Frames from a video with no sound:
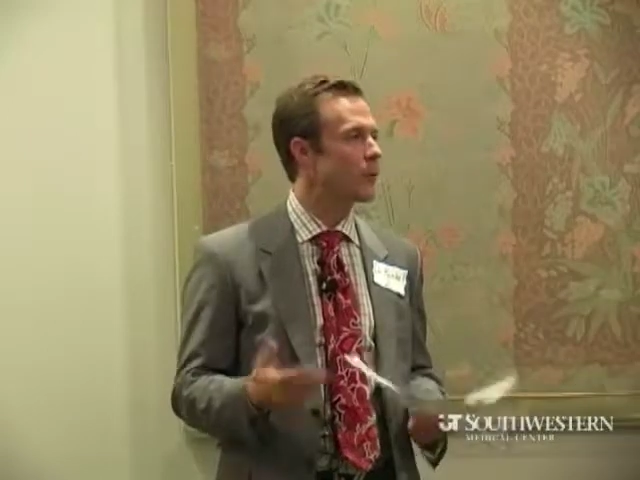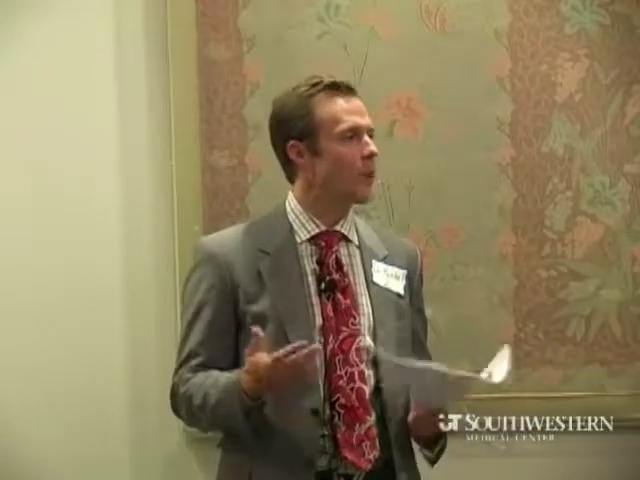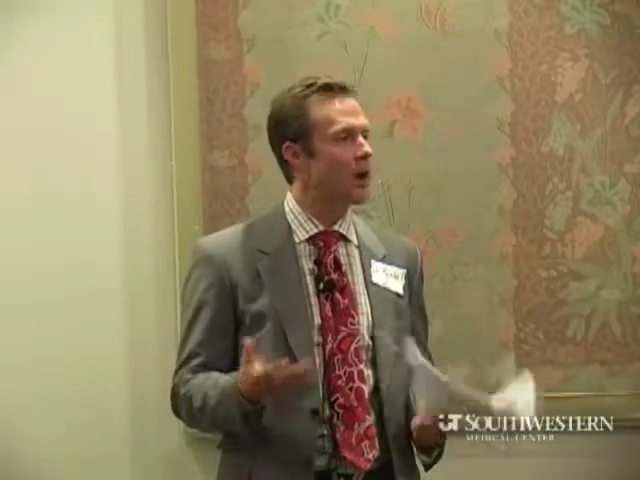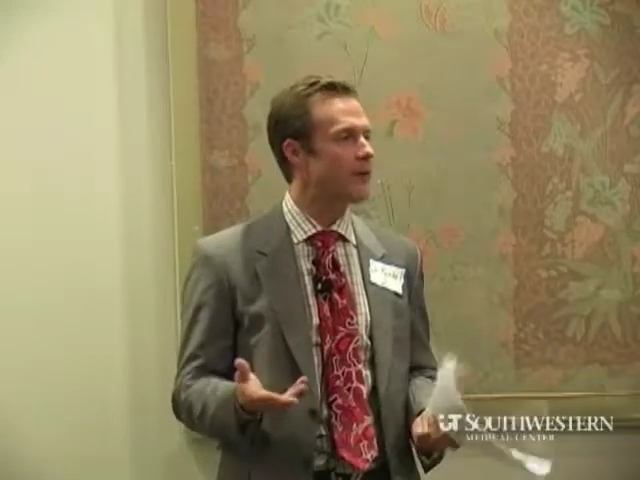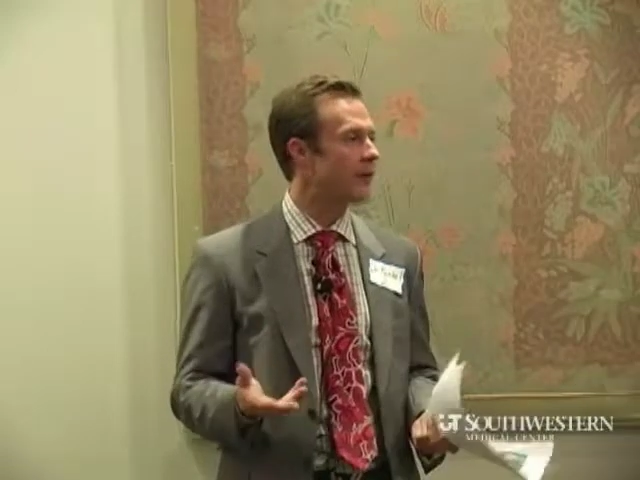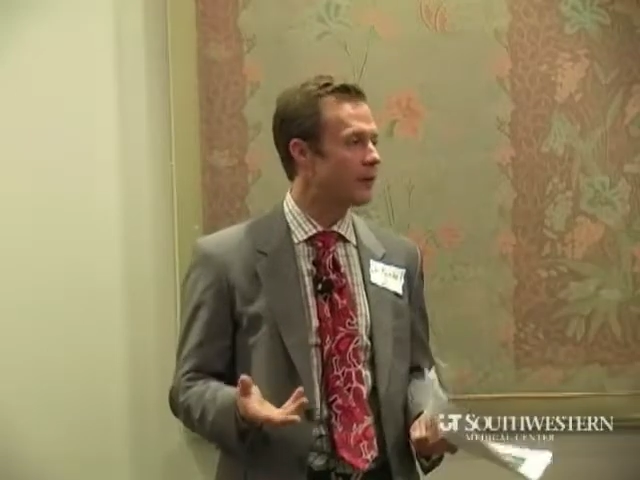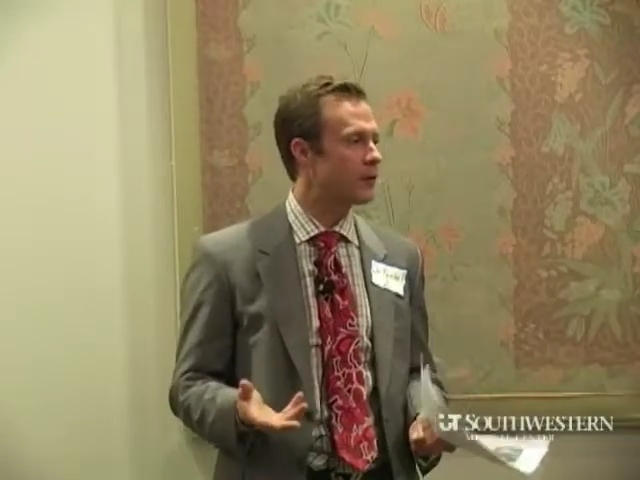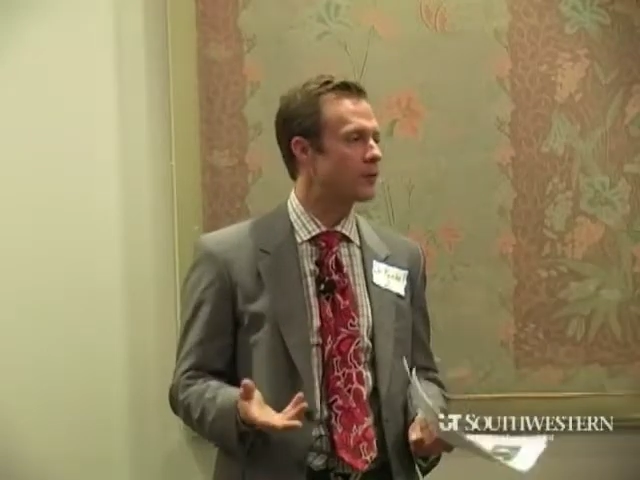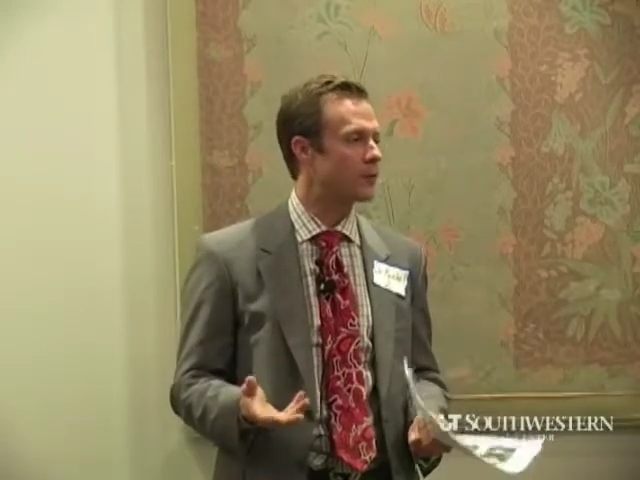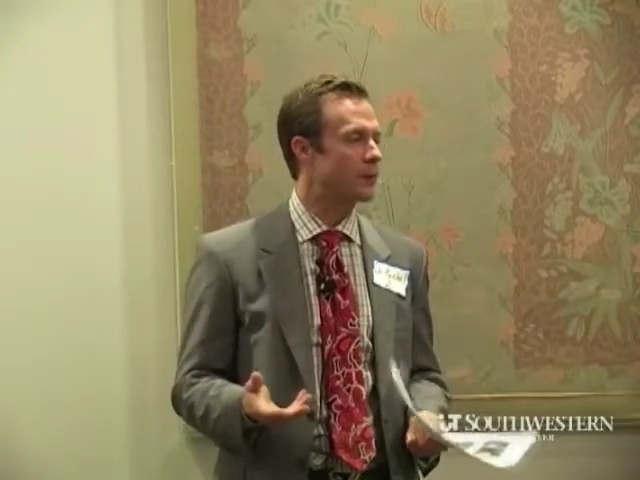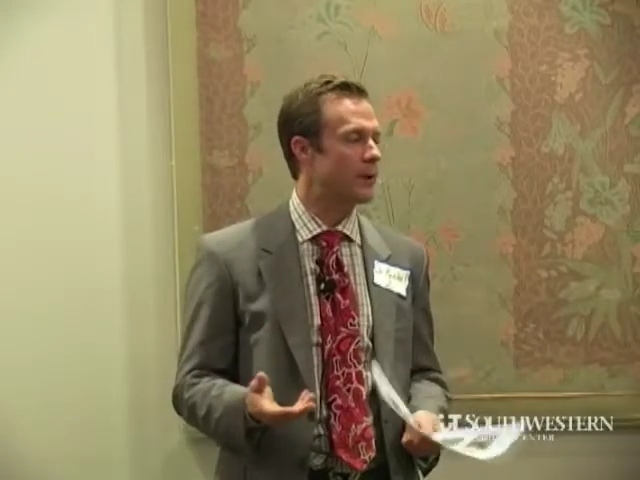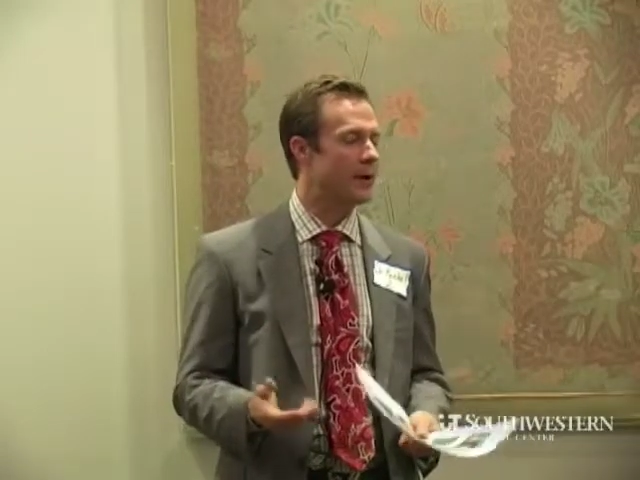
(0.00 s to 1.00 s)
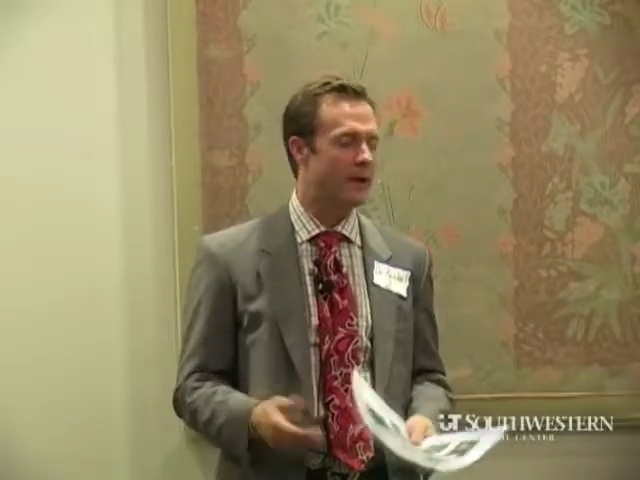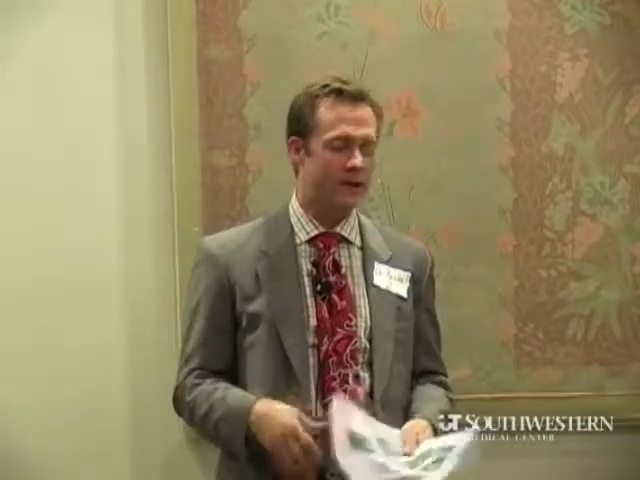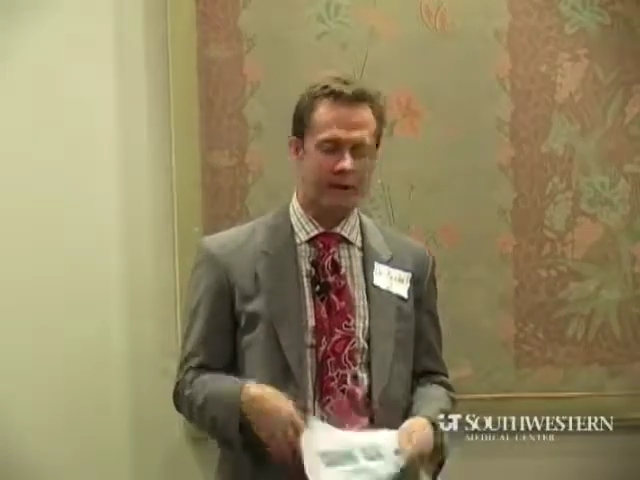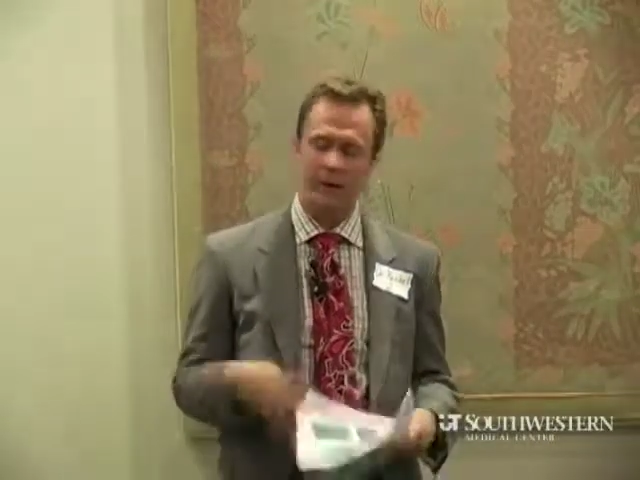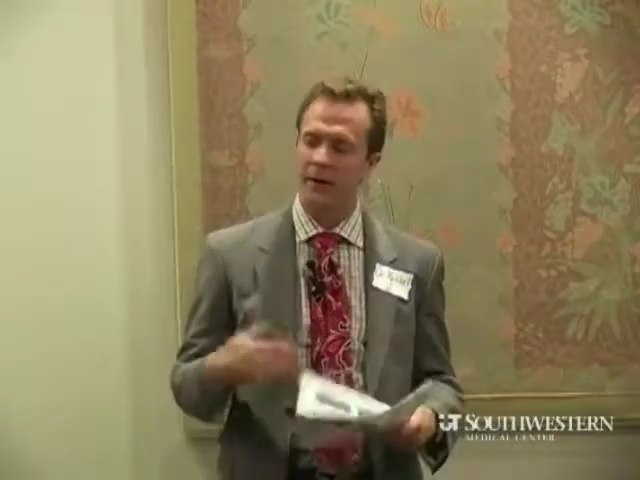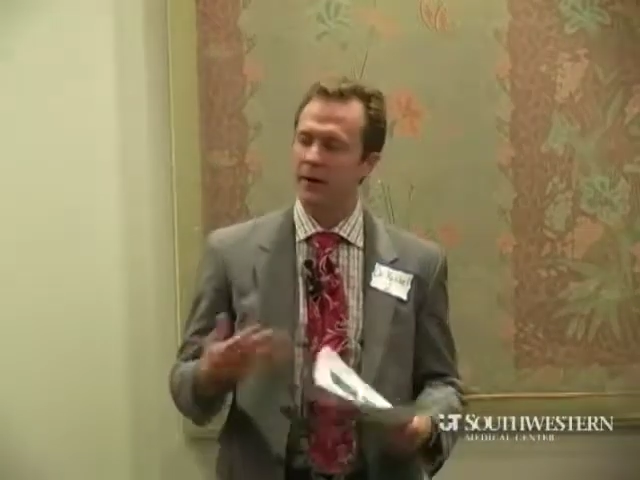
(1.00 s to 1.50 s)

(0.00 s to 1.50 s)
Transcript: why they don't respond.